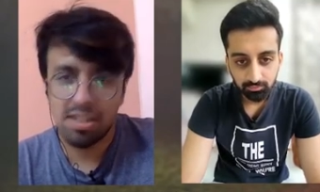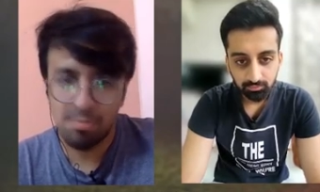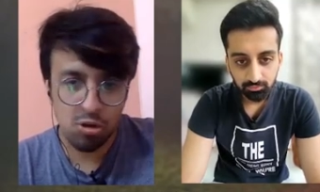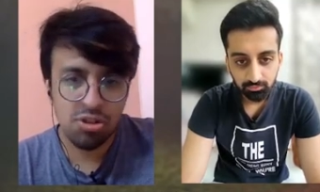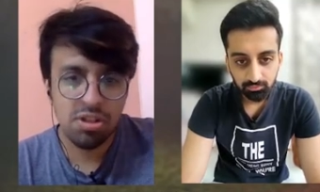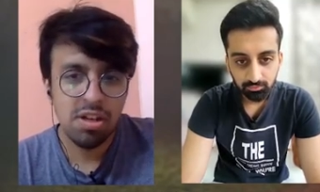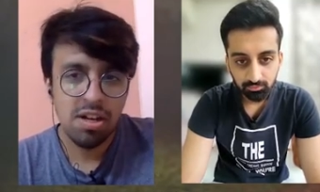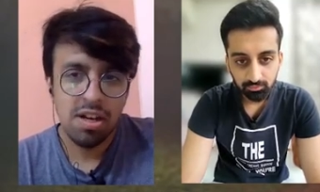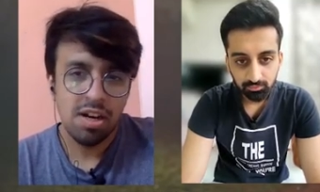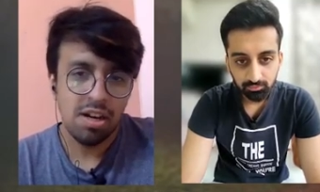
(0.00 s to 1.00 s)
Speaker 1: the most.
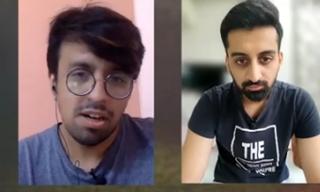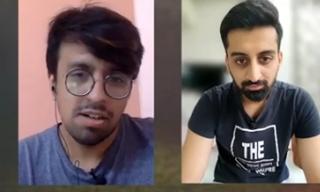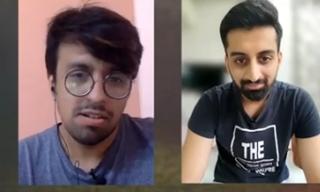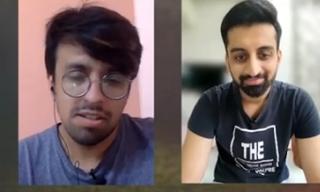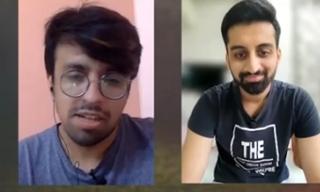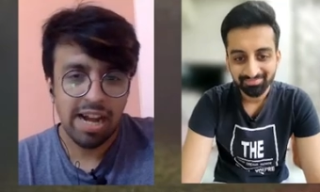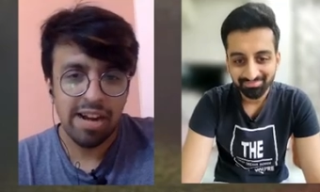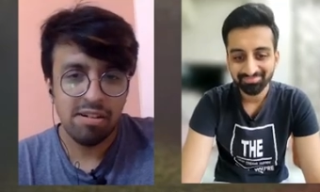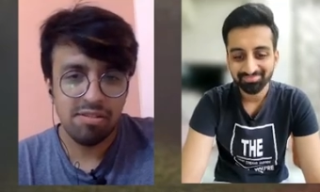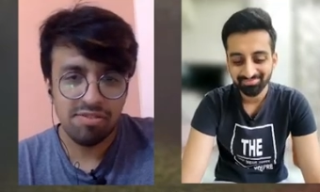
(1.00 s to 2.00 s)
Uh, the
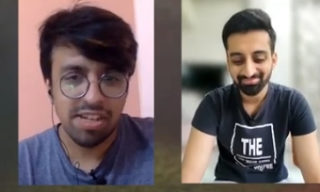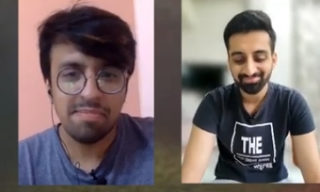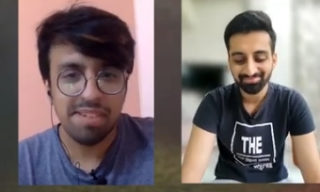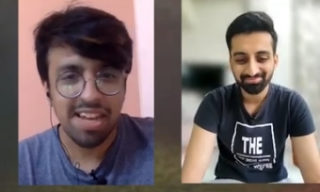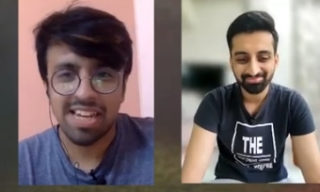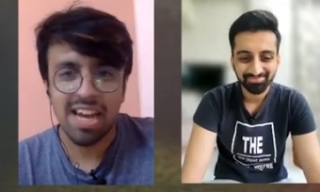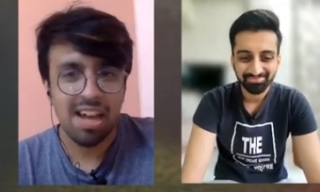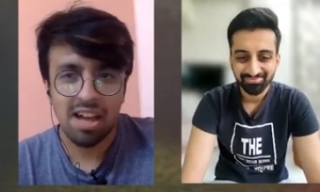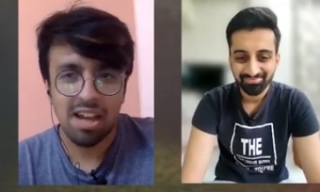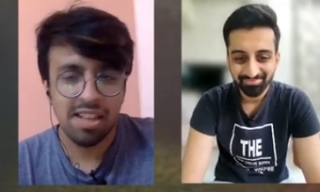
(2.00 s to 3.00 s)
kind of team K K
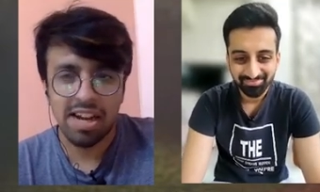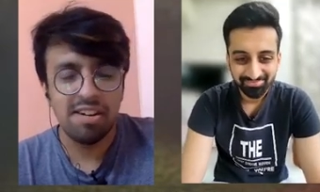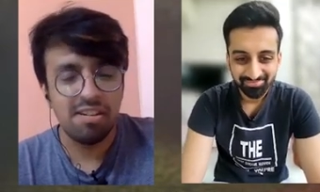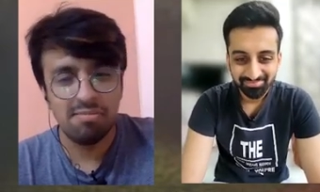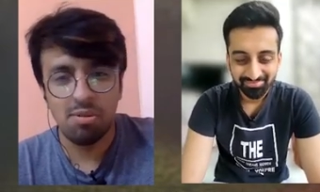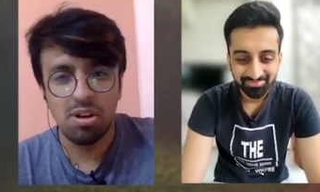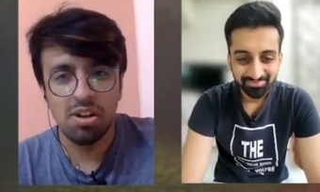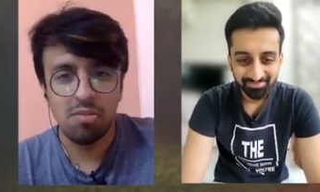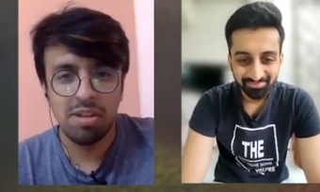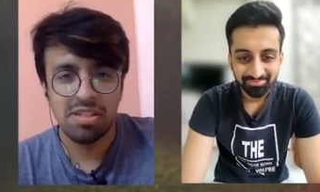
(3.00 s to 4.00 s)
R are and the kind of
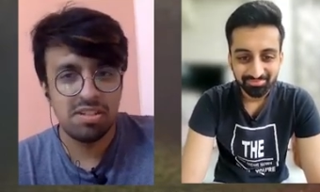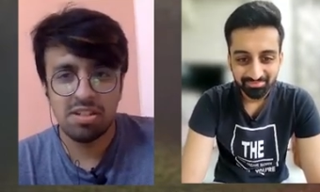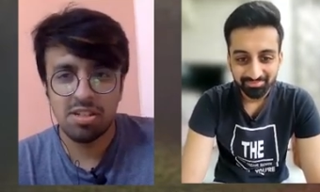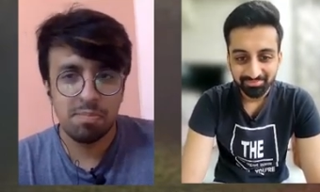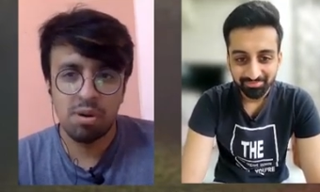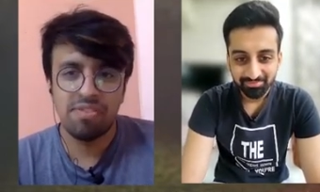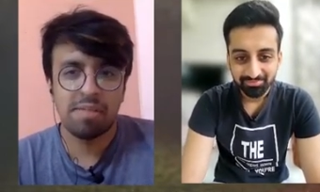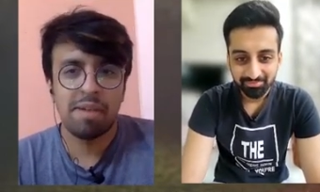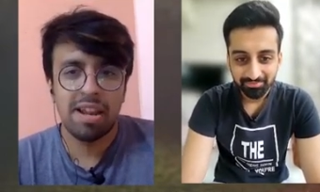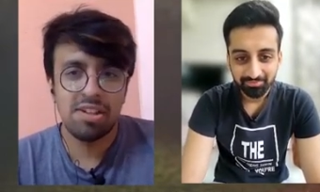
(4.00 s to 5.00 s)
bowler Umesh is, it's a
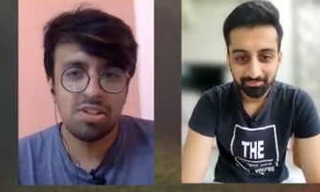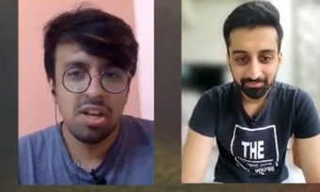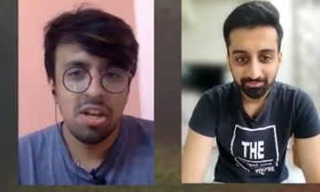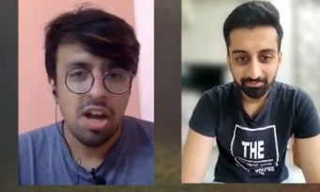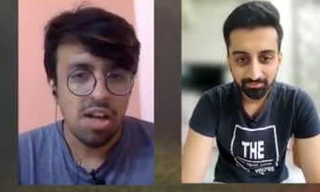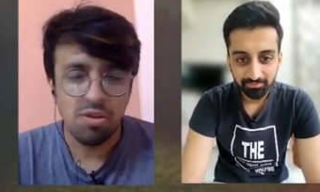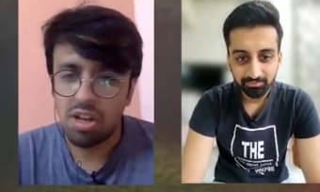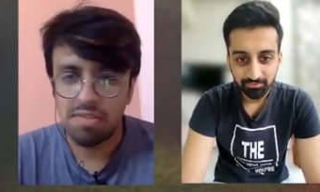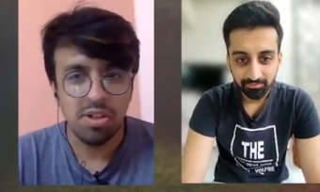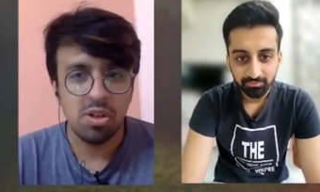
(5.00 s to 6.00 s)
perfect marriage. You
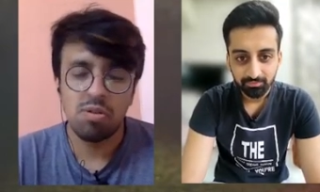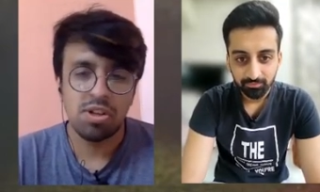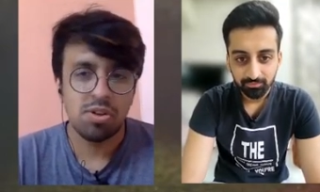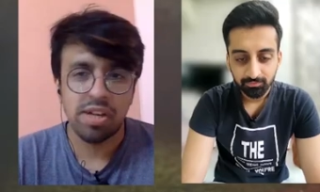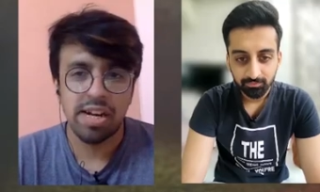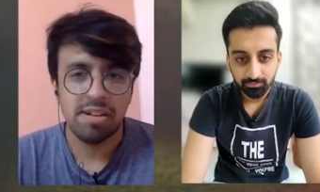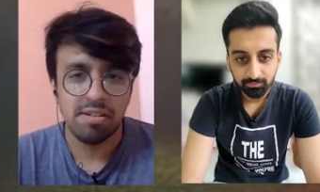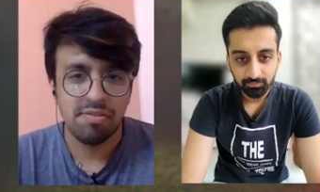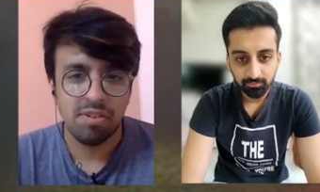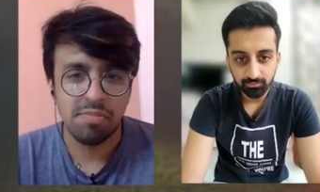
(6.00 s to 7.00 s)
never know what to get
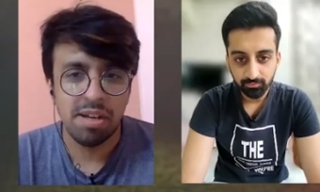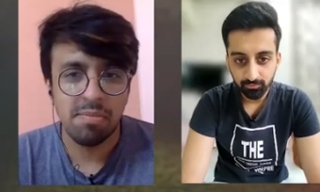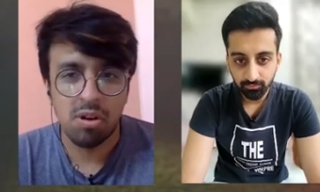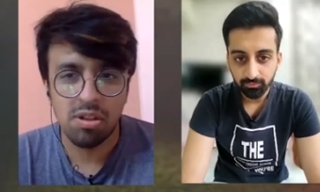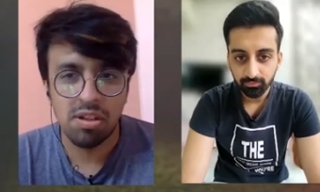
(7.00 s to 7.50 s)
from them on